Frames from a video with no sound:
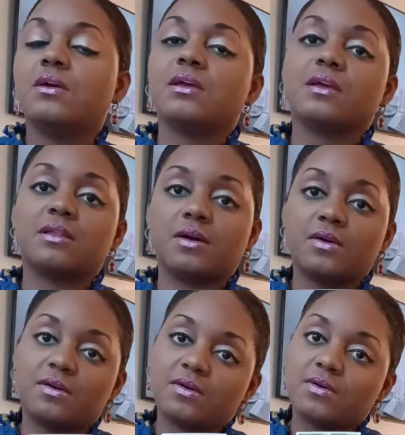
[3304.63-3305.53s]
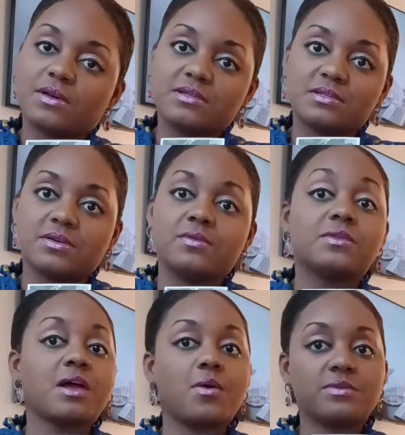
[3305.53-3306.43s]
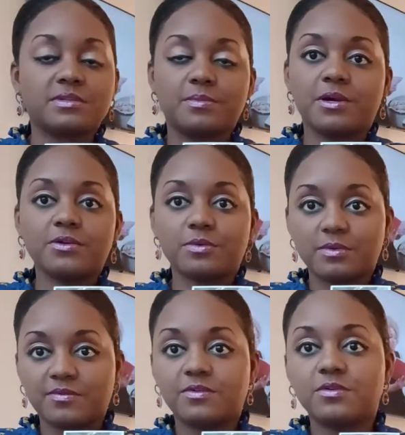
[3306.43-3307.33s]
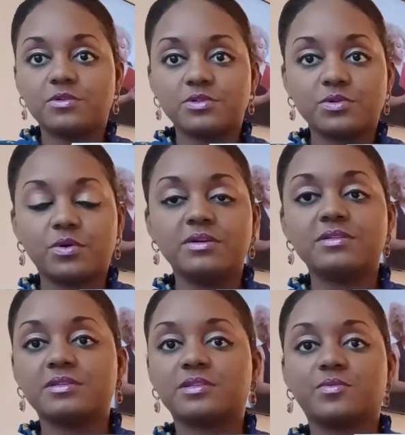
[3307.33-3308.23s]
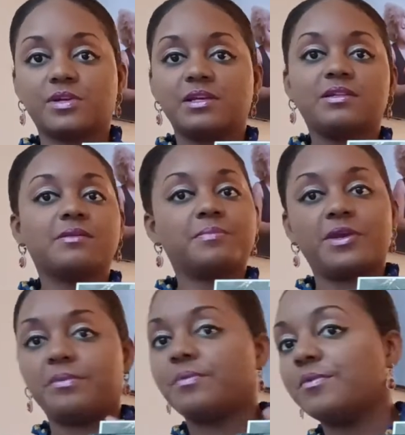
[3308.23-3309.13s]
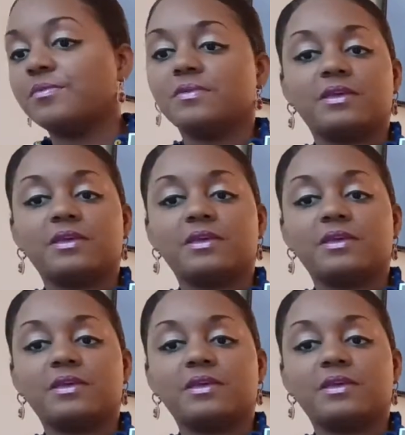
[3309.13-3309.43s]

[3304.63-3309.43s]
And, okay, so that was a better review. Short and sweet, people.